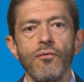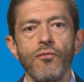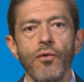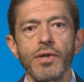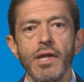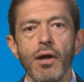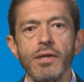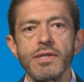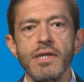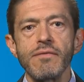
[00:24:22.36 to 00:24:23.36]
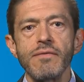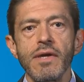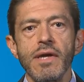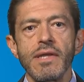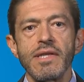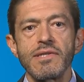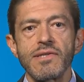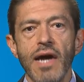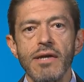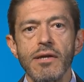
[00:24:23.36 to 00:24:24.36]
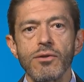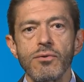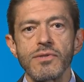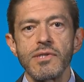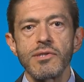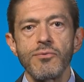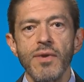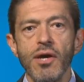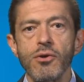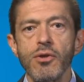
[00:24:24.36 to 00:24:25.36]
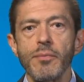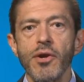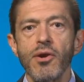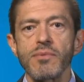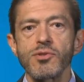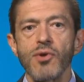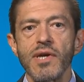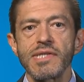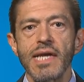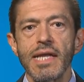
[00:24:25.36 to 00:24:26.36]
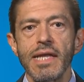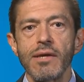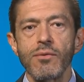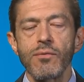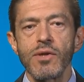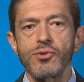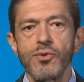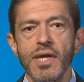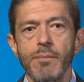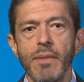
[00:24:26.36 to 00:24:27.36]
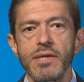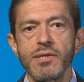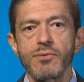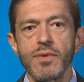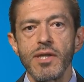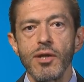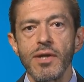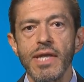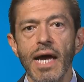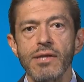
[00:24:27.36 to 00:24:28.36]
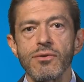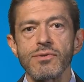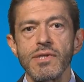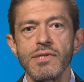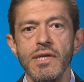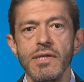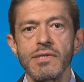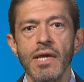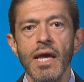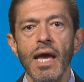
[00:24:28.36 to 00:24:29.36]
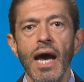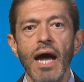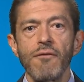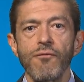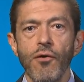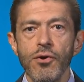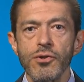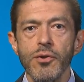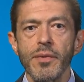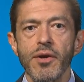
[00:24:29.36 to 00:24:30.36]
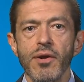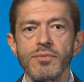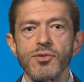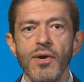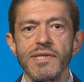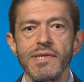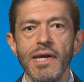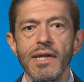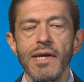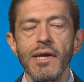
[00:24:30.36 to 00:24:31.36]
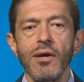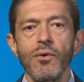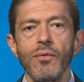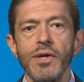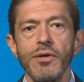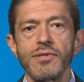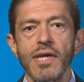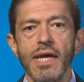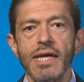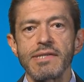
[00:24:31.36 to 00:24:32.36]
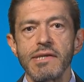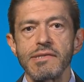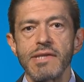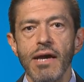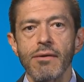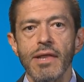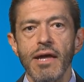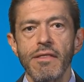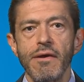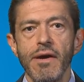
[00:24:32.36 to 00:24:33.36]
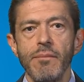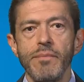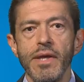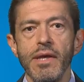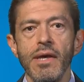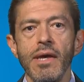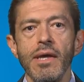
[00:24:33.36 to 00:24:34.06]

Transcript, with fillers: For nilotinib, the standard dose is 300 milligrams twice daily when treating patients with newly diagnosed disease and 400 milligrams twice daily when using it as a second line therapy.